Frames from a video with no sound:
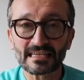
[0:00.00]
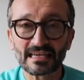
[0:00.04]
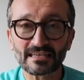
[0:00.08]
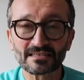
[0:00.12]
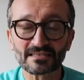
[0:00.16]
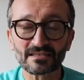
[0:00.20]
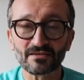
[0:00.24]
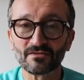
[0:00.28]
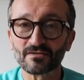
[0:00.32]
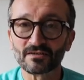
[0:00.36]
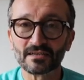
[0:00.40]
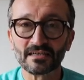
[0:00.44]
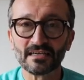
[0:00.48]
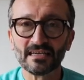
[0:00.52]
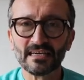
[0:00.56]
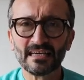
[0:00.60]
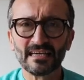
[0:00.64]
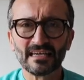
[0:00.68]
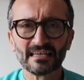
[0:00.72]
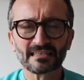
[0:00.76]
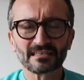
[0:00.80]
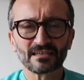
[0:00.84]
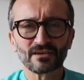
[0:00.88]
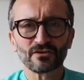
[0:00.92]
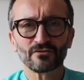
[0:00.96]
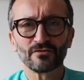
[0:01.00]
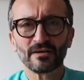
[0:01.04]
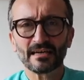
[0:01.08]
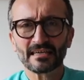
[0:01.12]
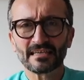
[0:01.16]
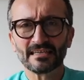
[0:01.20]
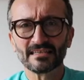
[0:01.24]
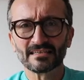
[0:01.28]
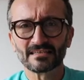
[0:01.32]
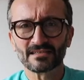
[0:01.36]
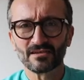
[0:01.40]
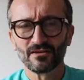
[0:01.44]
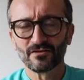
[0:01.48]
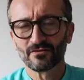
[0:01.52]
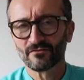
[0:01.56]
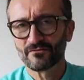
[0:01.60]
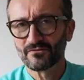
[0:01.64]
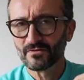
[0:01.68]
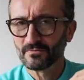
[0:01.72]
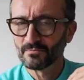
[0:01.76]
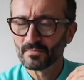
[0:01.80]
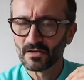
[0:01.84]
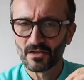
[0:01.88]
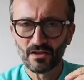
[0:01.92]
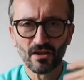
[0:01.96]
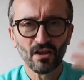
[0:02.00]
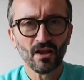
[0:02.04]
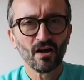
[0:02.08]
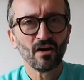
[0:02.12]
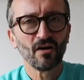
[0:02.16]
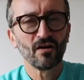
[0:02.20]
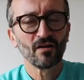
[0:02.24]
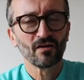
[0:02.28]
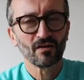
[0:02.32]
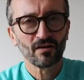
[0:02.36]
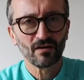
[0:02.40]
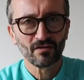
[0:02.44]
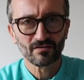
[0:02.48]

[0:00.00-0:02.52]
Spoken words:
That song, it's a cracking song from long,